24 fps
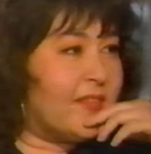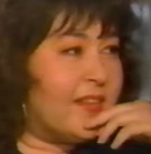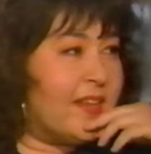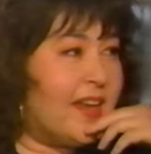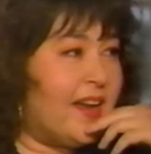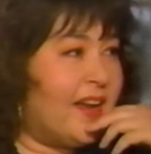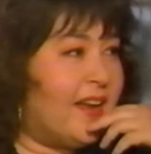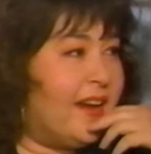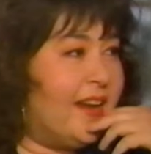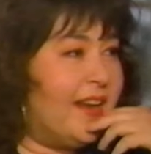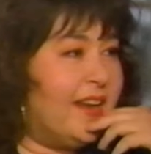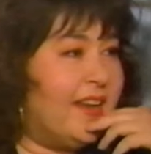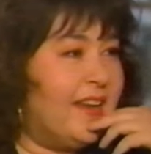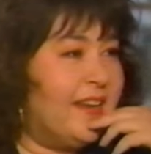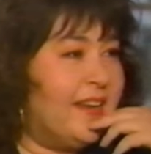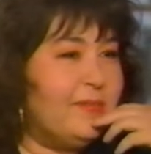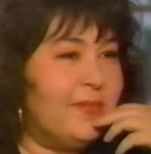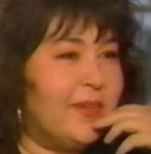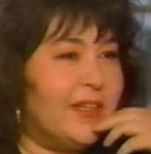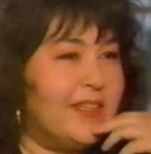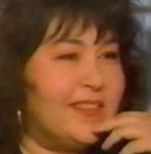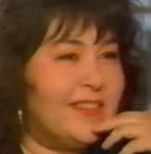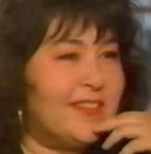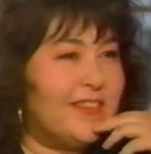God, I hate
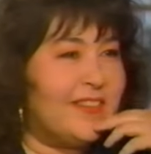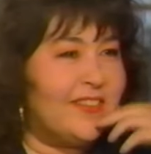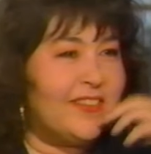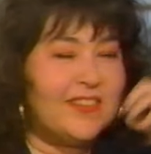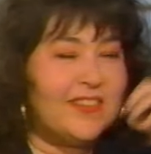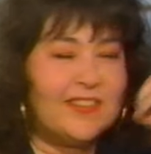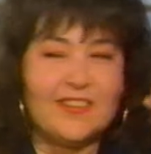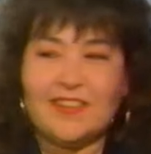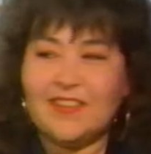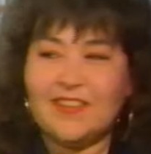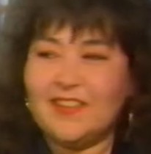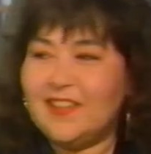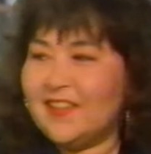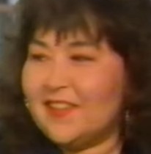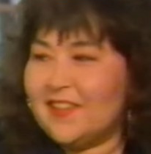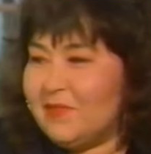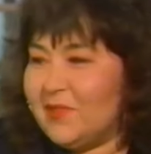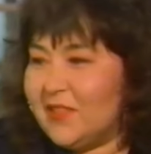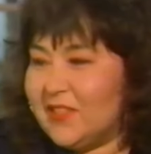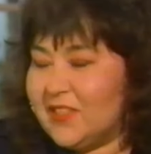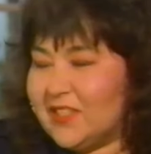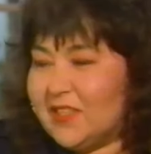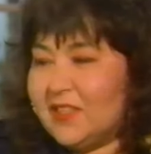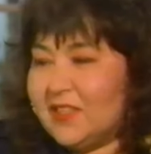myself for doing this,
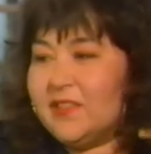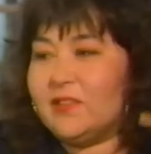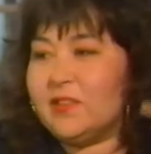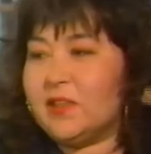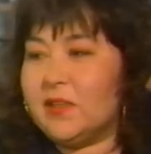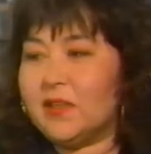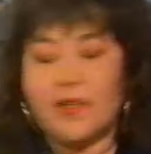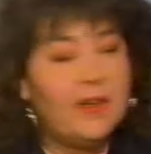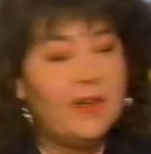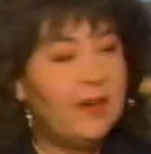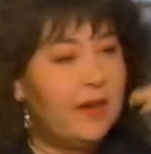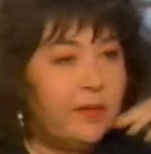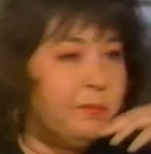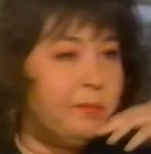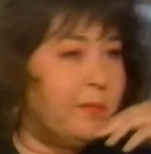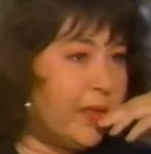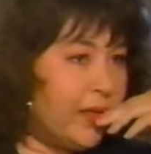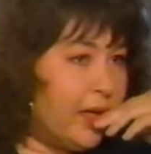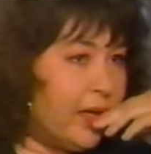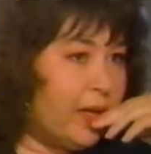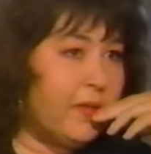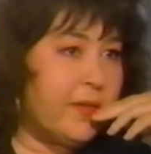but she really helped me all